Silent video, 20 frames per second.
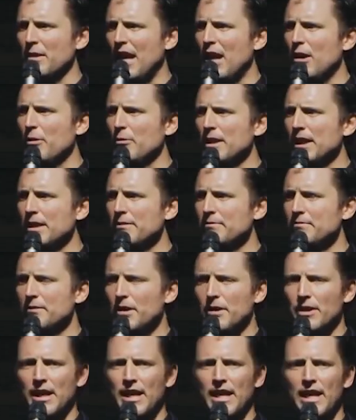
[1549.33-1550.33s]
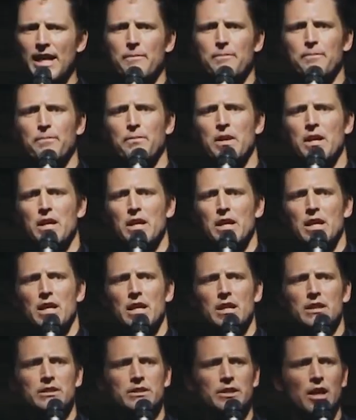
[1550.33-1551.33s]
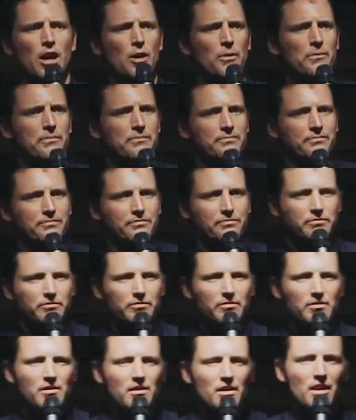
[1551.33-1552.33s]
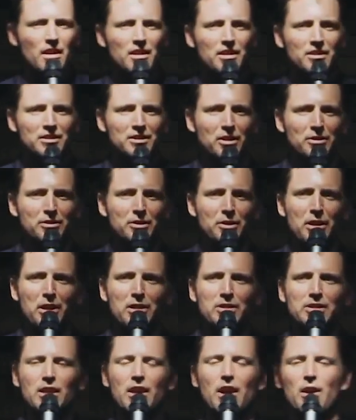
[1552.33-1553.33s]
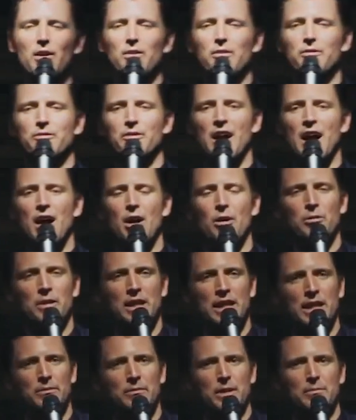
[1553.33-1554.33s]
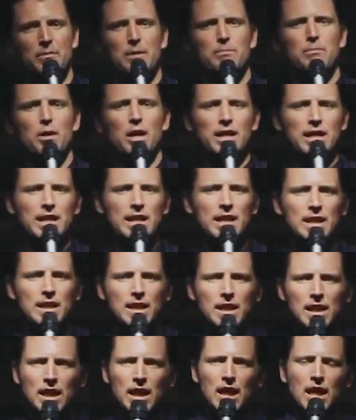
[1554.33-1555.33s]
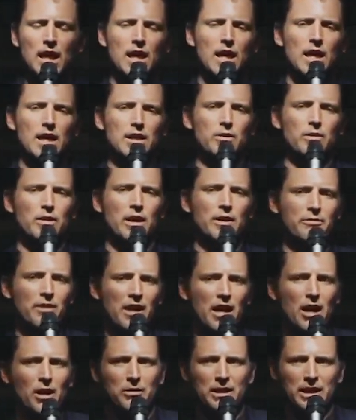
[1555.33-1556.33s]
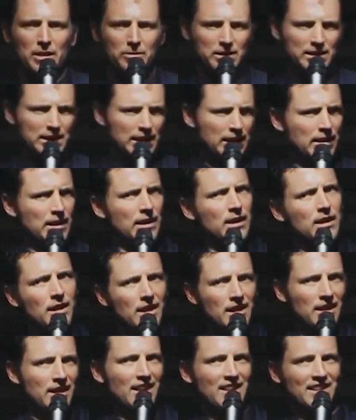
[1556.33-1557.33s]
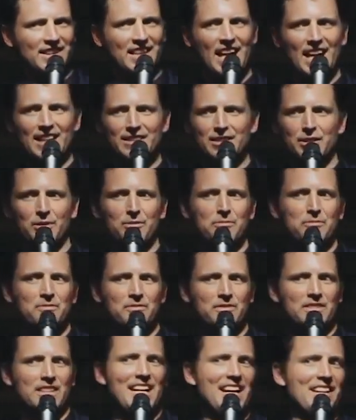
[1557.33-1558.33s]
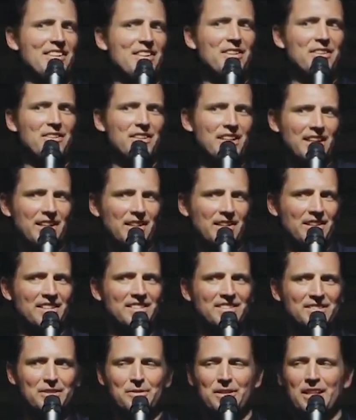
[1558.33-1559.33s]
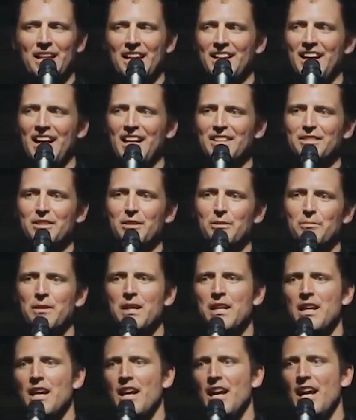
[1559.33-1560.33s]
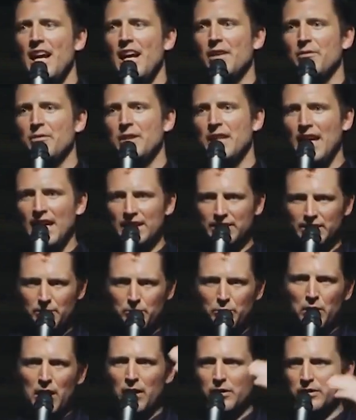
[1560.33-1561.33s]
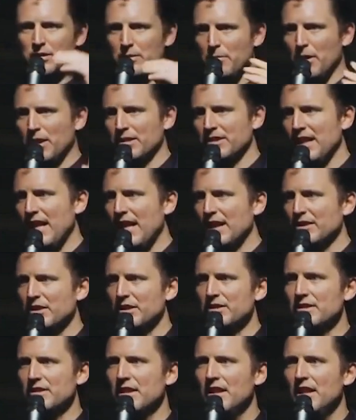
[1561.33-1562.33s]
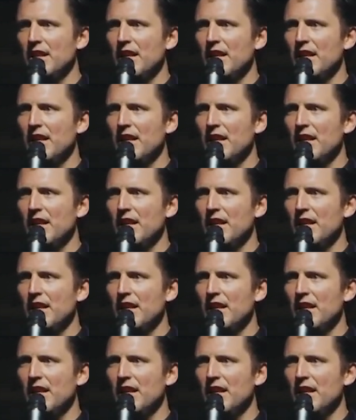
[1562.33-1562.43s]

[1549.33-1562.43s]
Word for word: Halloween? Oh, yeah, yeah. So, so two years ago for Halloween, me and my buddy, are uh, going out for Halloween, and we did a, a, a costume together, like a two guy costume, and we got sombreros and mustaches.